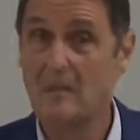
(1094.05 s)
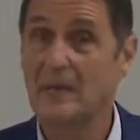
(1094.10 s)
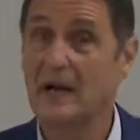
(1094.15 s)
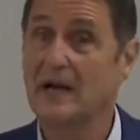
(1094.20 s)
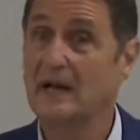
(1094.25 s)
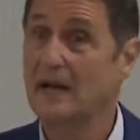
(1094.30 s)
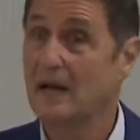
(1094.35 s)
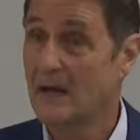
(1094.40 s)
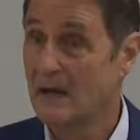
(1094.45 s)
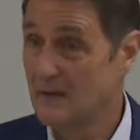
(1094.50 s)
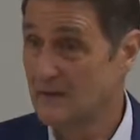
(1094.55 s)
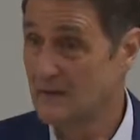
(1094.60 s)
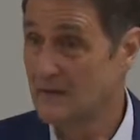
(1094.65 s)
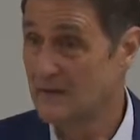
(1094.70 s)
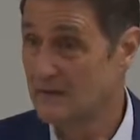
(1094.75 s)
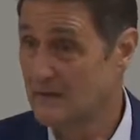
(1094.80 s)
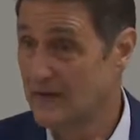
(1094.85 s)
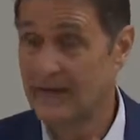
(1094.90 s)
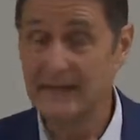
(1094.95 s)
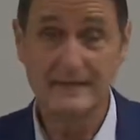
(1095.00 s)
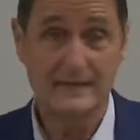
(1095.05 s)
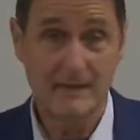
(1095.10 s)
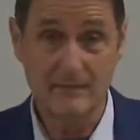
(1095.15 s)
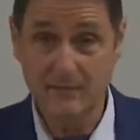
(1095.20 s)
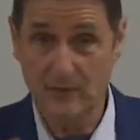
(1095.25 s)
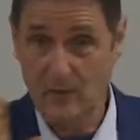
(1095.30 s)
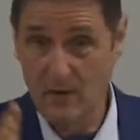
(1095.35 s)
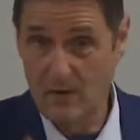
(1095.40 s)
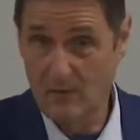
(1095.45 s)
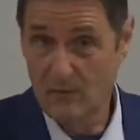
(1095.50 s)
but
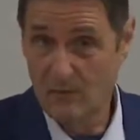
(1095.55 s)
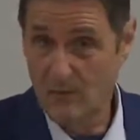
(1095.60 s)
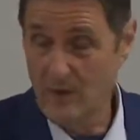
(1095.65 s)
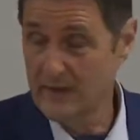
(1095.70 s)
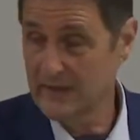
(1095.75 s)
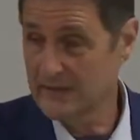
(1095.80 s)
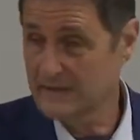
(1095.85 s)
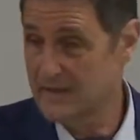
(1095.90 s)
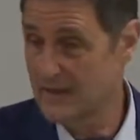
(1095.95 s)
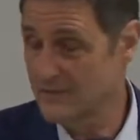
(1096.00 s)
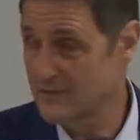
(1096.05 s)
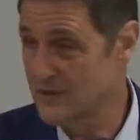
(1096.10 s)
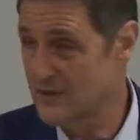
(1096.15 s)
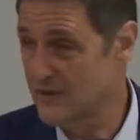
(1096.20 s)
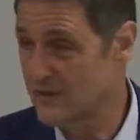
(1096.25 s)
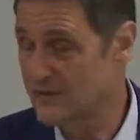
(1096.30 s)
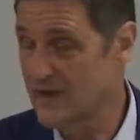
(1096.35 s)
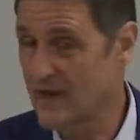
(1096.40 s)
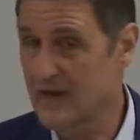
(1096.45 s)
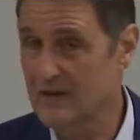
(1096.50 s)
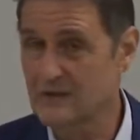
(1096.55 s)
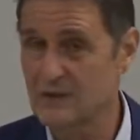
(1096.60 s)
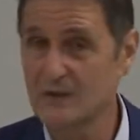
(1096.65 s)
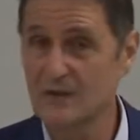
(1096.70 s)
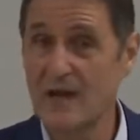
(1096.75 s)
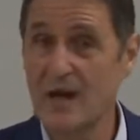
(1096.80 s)
except for our one exceptional doctor,